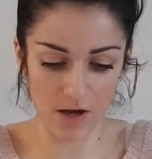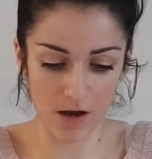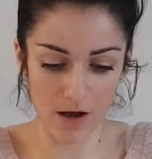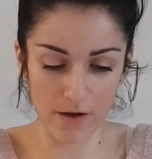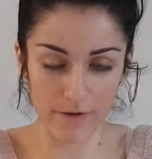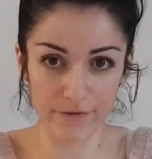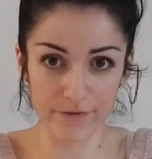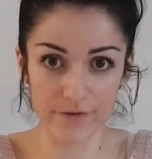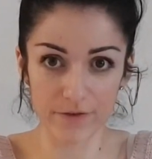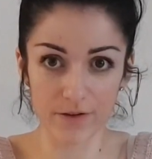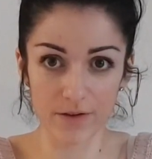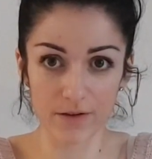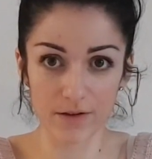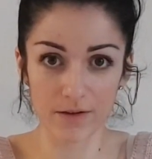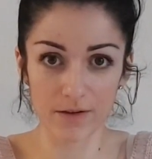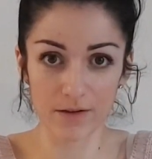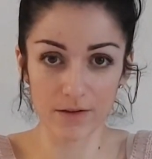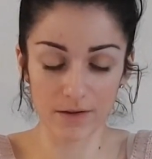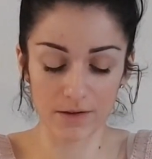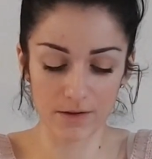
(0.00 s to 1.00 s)
It's all
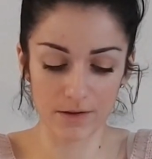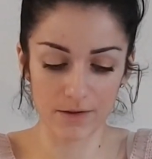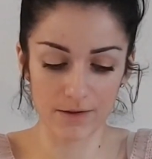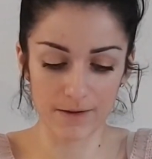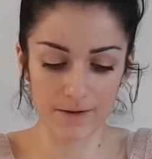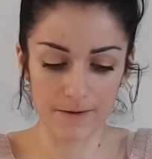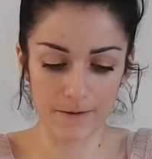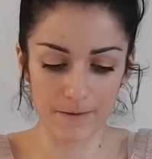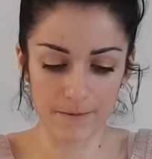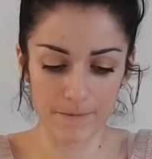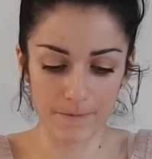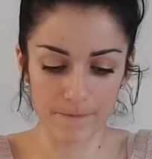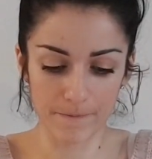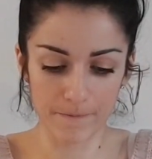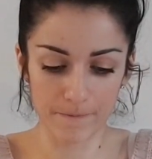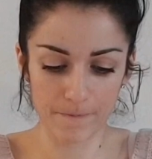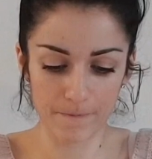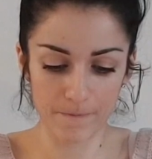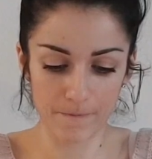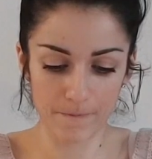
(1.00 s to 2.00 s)
about the
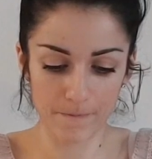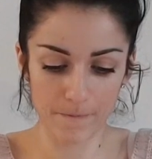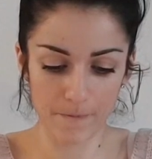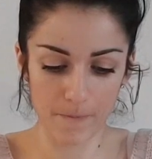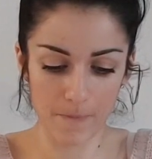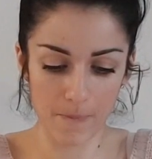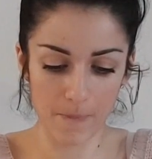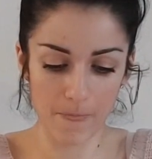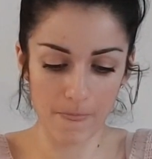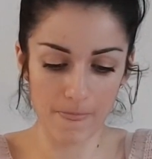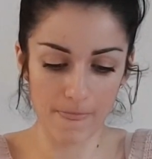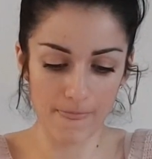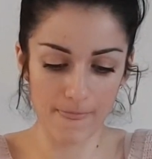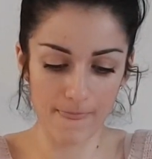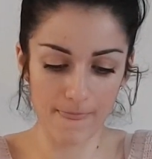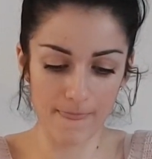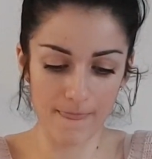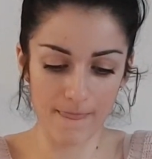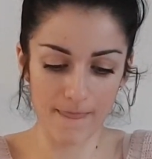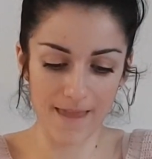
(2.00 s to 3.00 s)
dreams
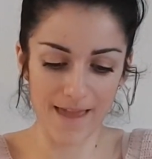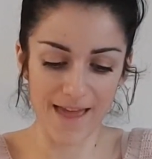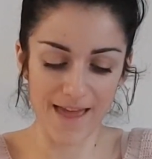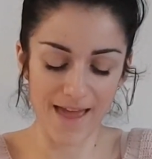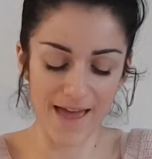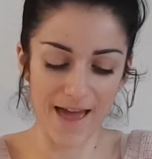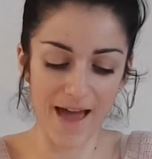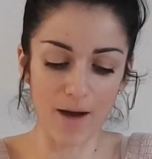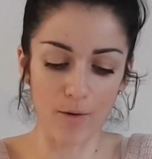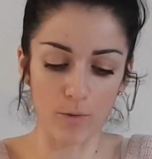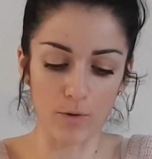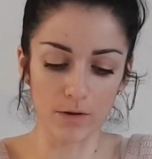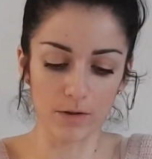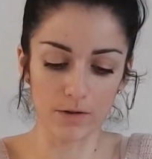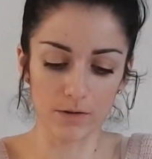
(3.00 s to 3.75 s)
I had.